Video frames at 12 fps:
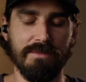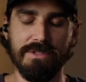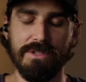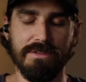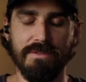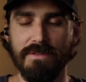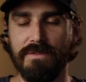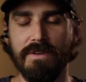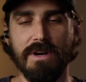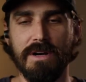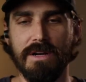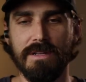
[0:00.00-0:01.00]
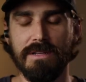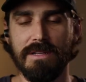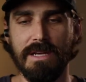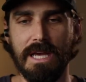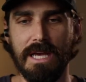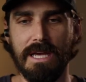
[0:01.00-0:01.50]
was just for fun,
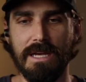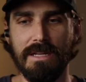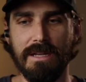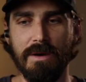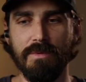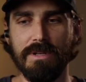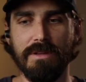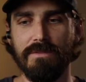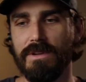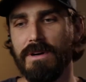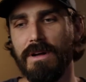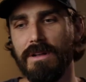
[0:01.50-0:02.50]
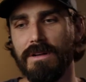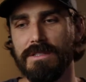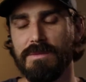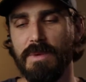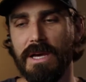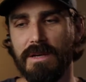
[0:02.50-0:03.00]
and I wouldn't even call it on
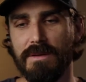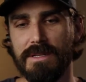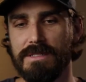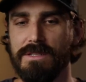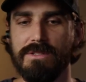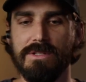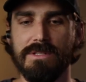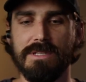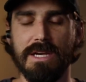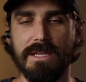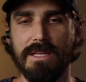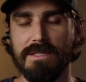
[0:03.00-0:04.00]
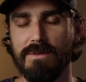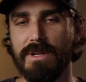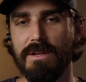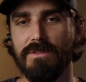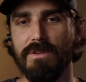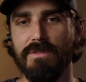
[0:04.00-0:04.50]
spec because it's just like that's what
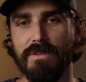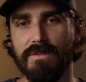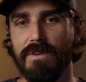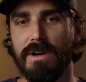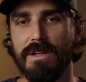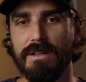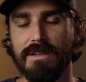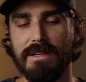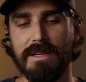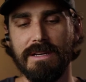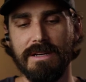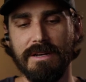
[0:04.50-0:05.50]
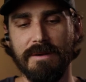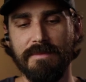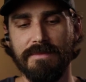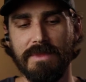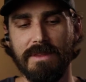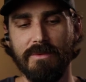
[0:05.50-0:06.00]
I do for fun.
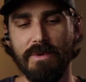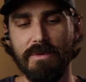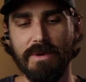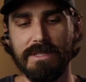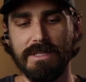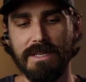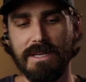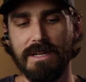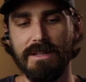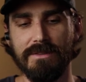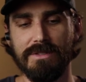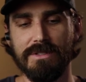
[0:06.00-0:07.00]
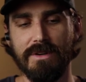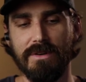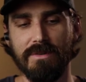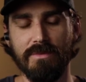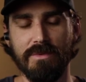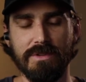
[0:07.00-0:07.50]
We went to
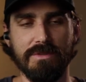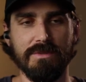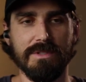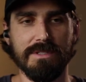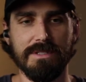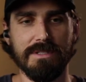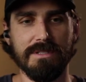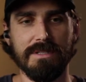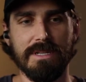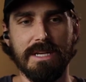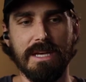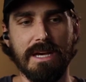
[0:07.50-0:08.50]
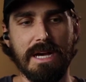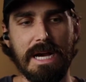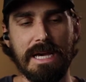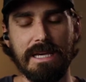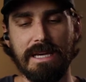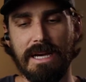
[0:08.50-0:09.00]
Yellowstone, which was
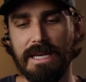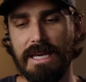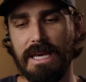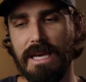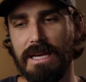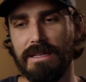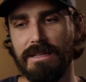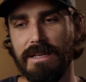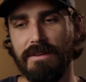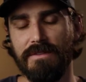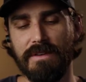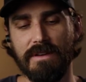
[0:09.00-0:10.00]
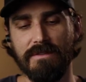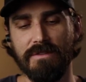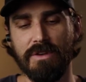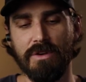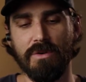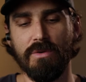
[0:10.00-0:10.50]
I can't, if
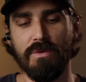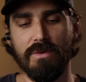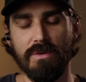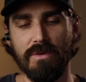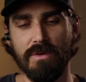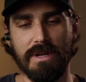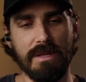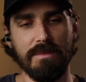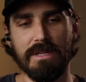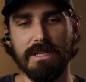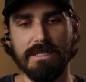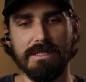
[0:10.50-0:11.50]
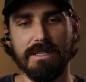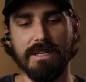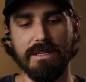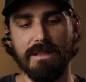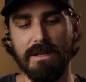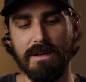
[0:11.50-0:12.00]
you or anybody
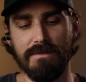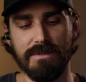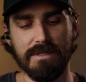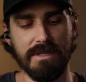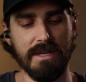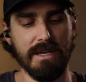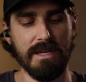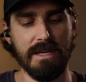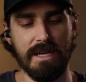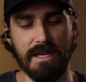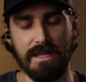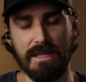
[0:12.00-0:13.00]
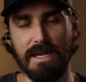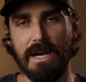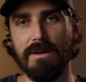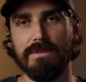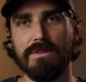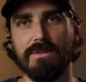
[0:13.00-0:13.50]
listening loves the
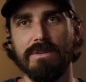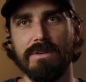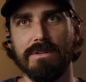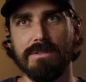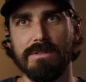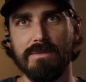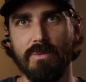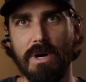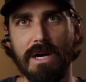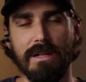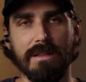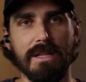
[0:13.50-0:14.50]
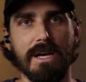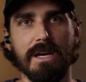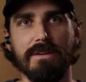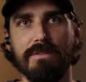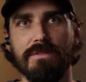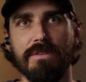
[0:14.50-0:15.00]
outdoors,
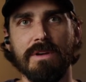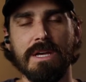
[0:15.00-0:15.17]
wildlife,